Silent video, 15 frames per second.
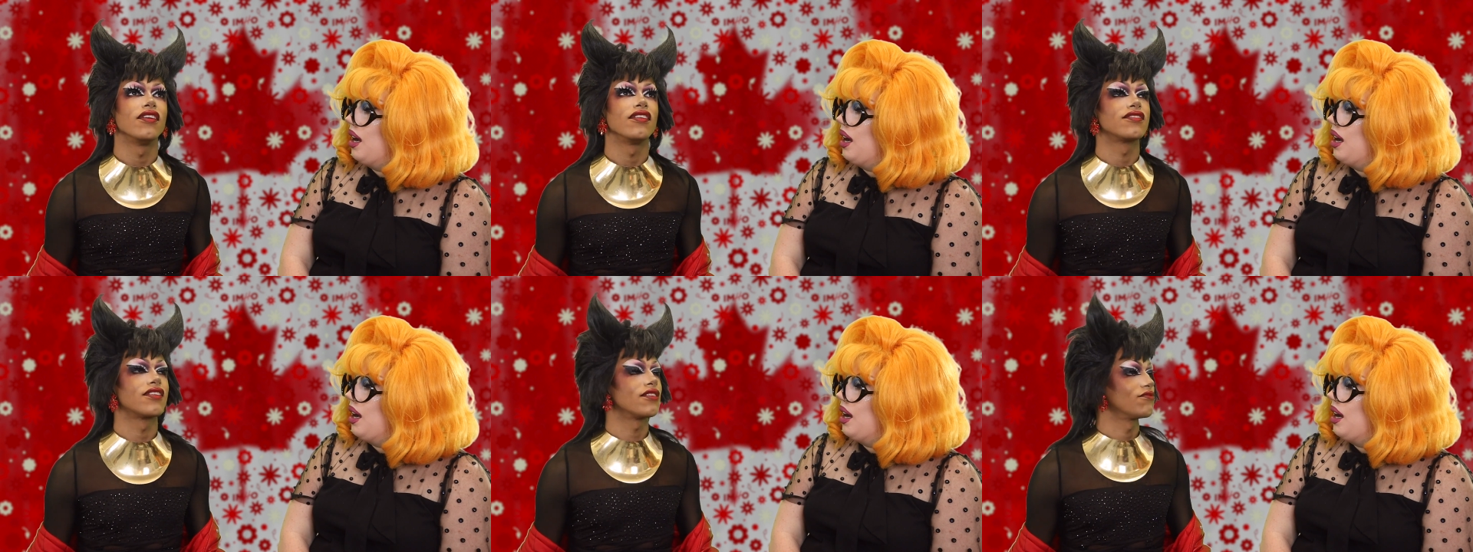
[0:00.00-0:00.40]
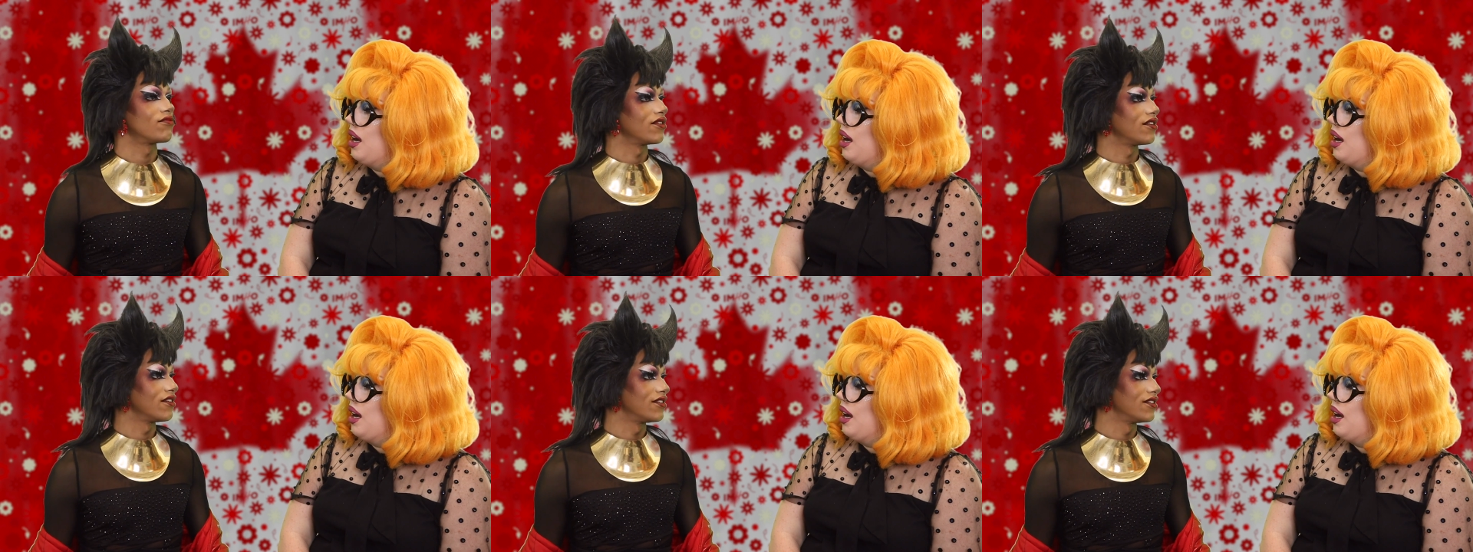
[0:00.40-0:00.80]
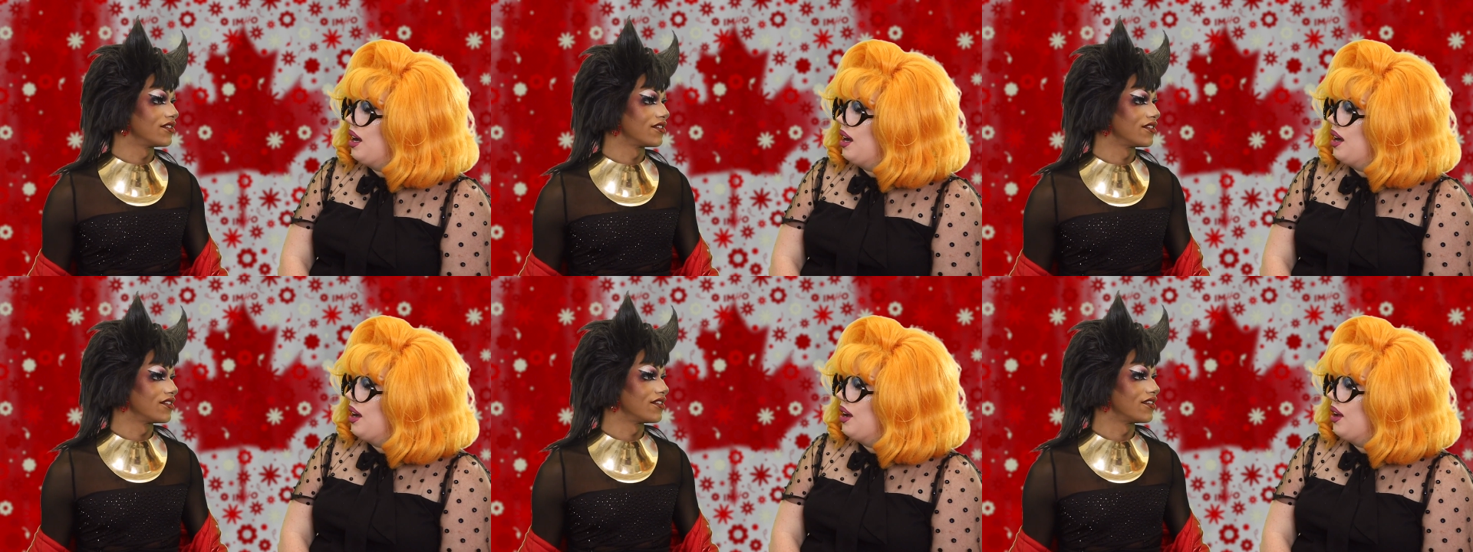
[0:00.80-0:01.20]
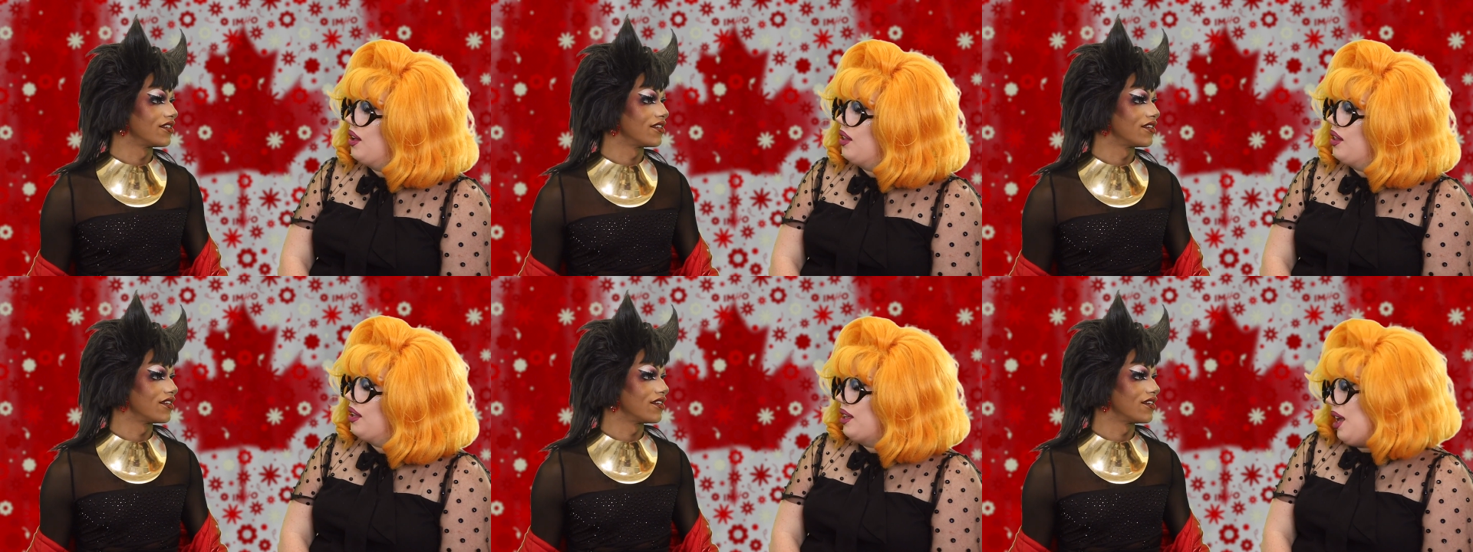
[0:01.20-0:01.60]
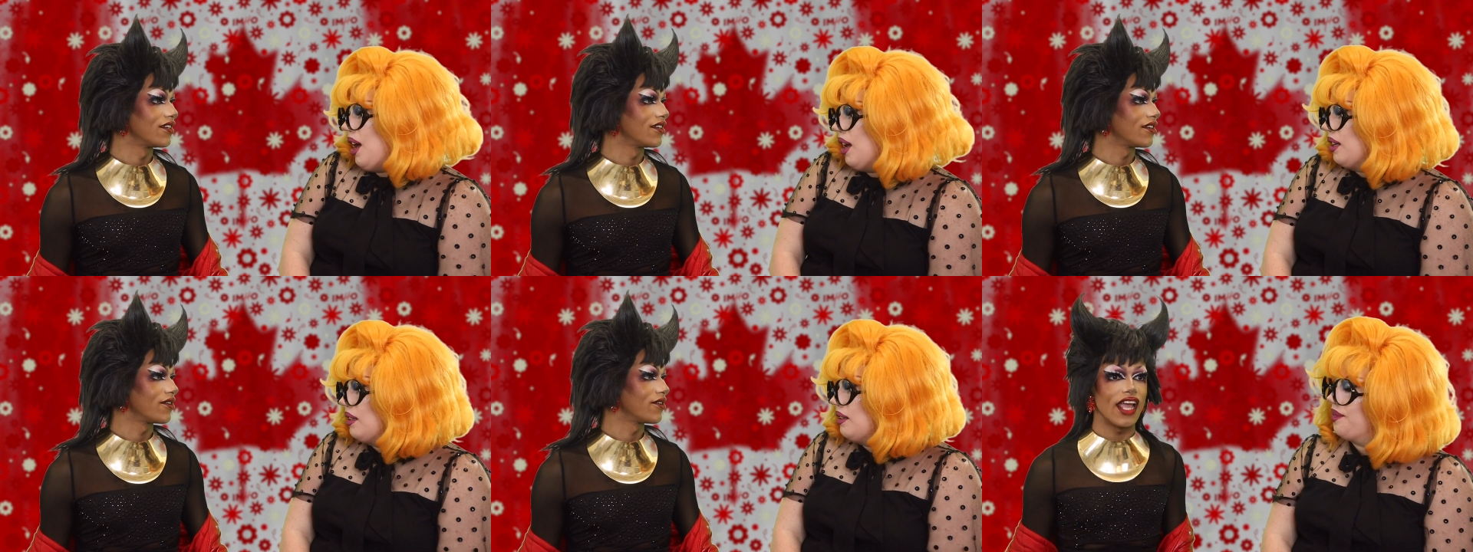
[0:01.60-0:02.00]
Speaker 1: Is that a word?
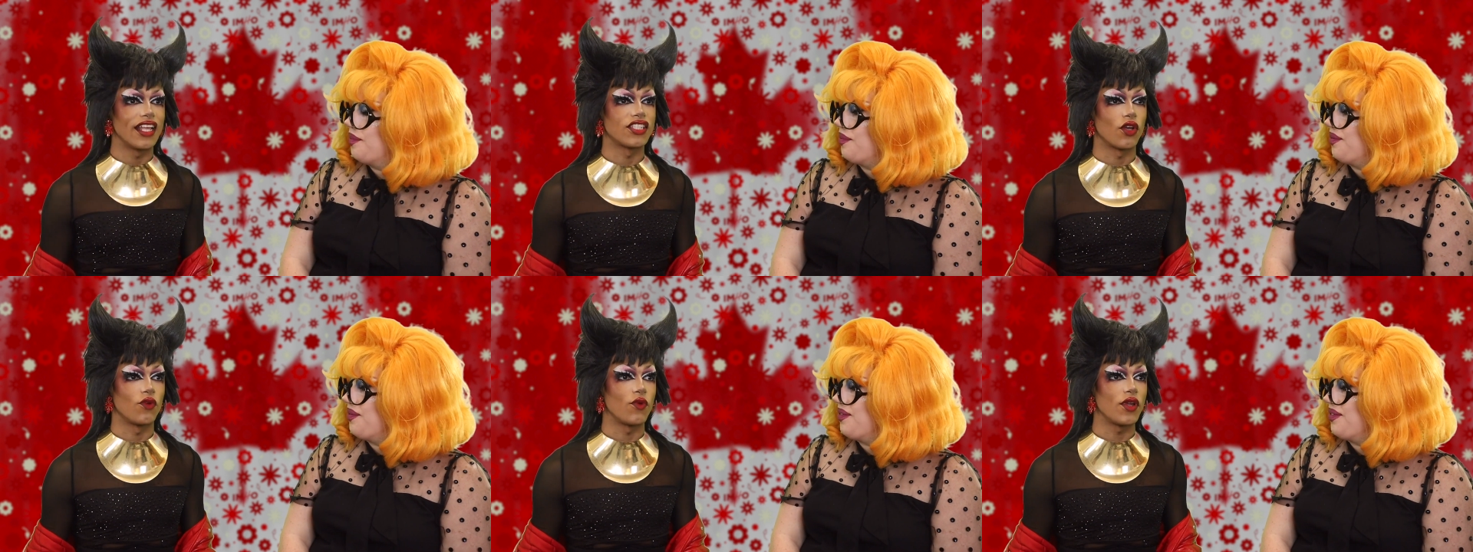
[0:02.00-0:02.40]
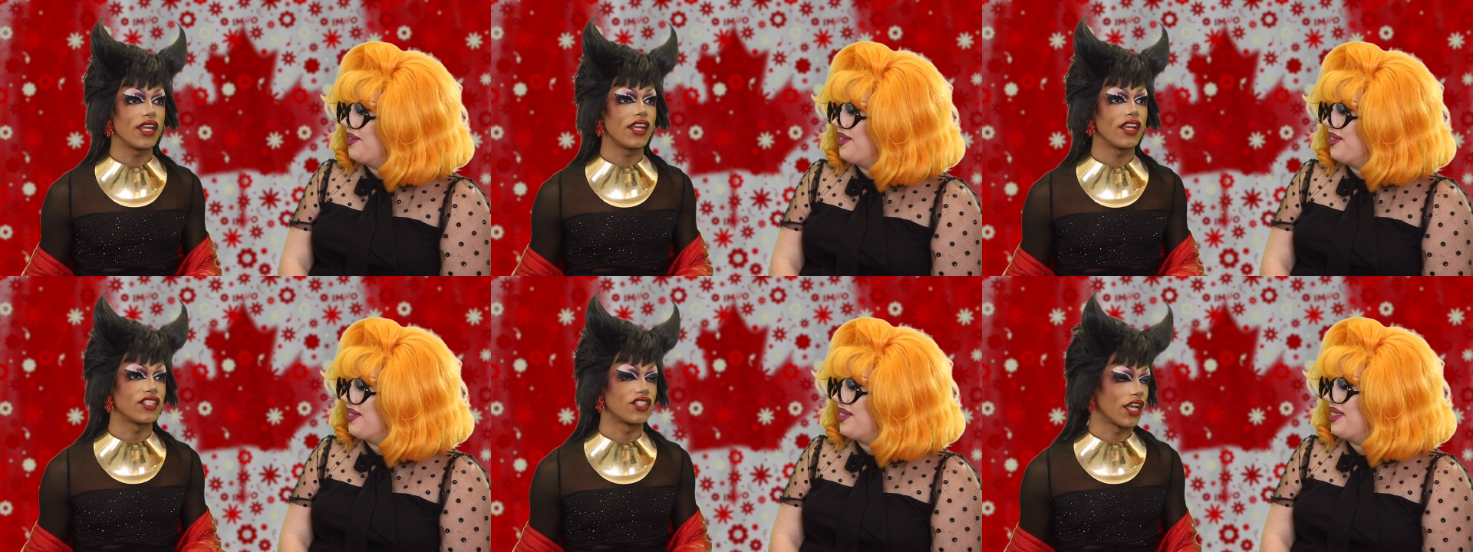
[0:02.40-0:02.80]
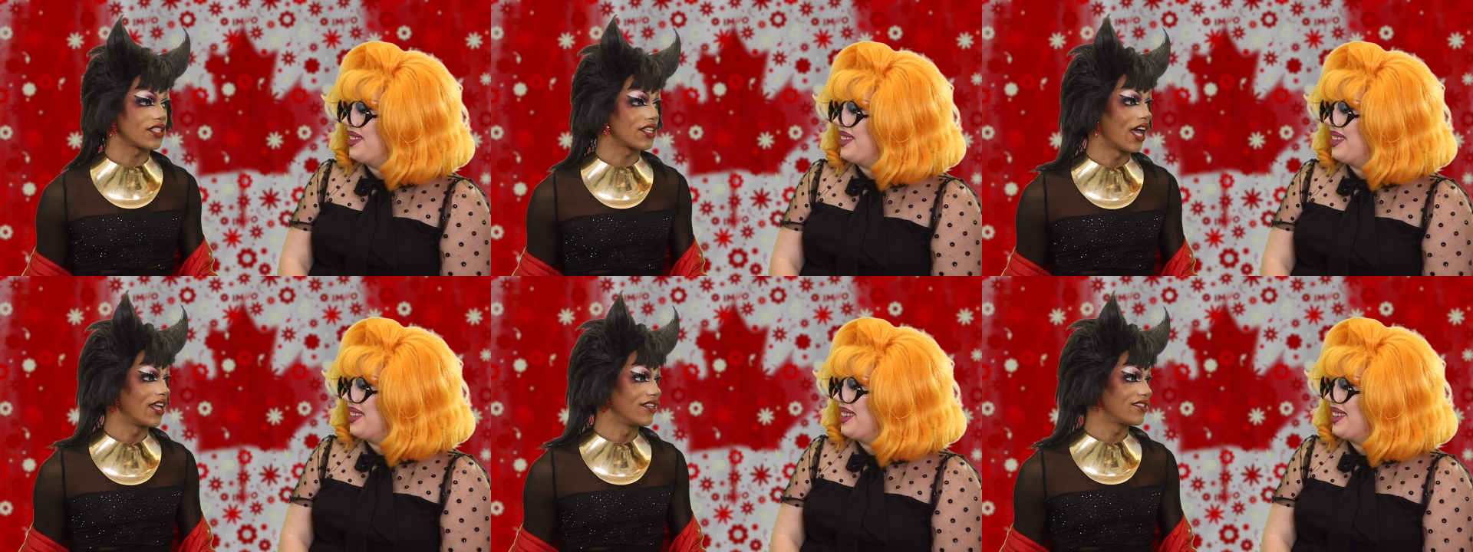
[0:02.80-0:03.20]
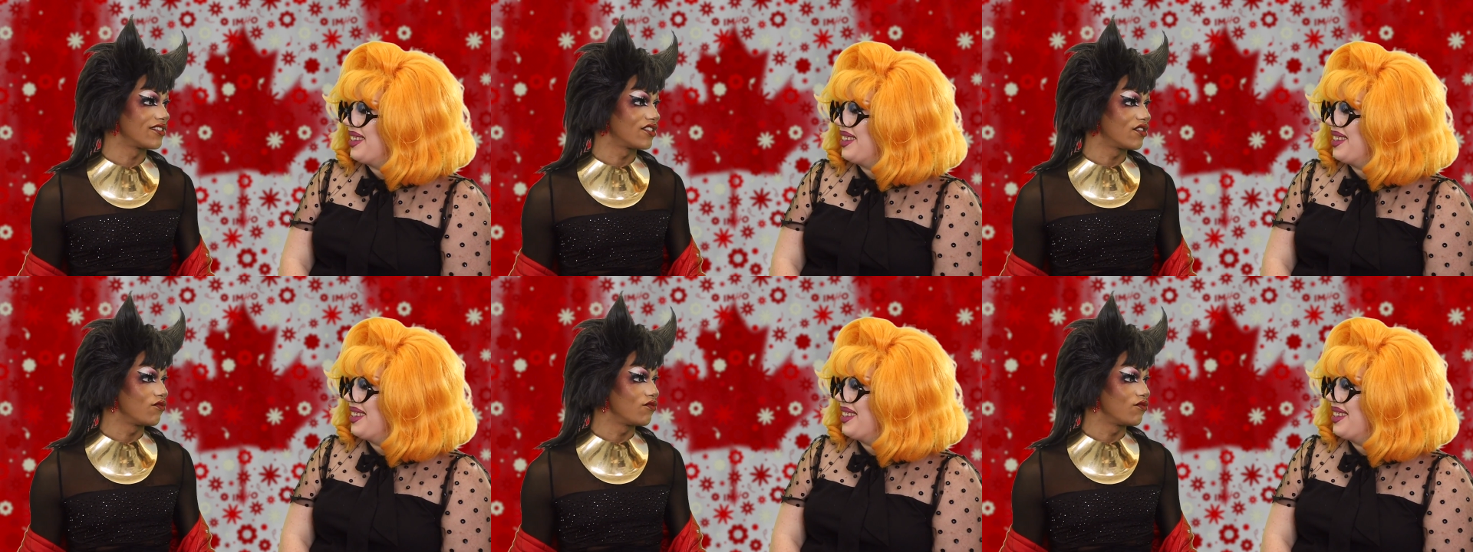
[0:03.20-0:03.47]
Yeah. And so we just had this is